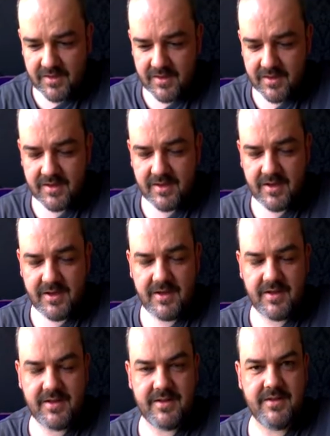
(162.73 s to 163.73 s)
they
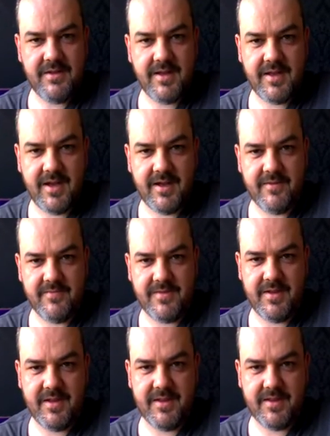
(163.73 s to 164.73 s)
uh, they kind
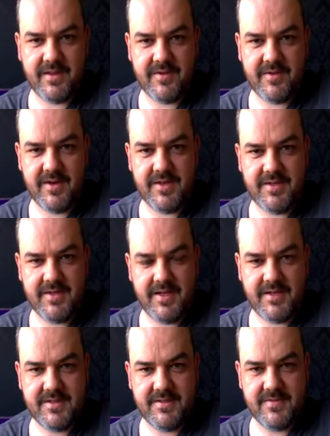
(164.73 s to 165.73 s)
of I think they create
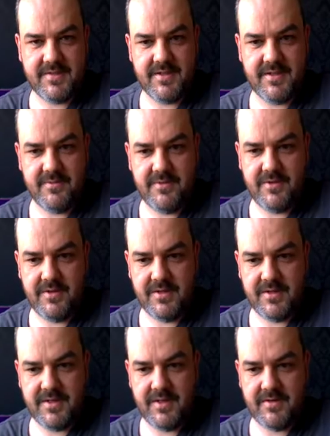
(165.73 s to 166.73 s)
negativity in the world.
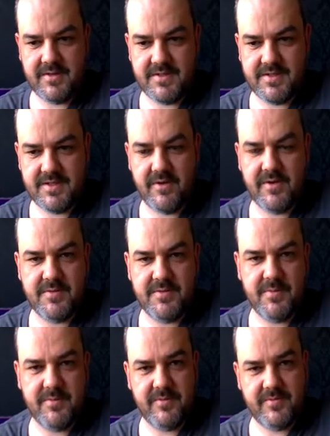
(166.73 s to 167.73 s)
They kind of discourage
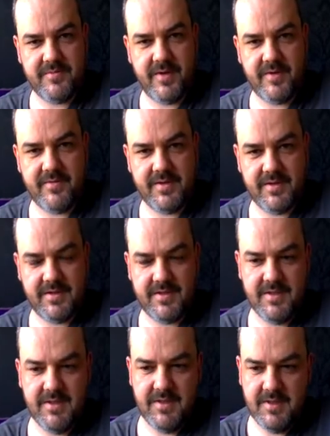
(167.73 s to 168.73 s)
people from having
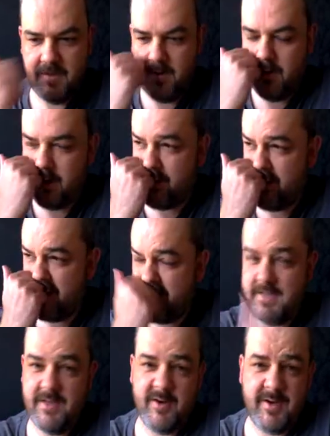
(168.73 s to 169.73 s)

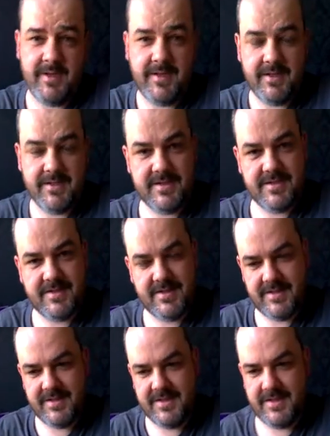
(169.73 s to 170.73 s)
expressing ideas
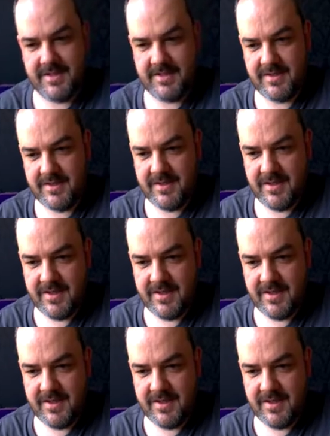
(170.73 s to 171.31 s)
and the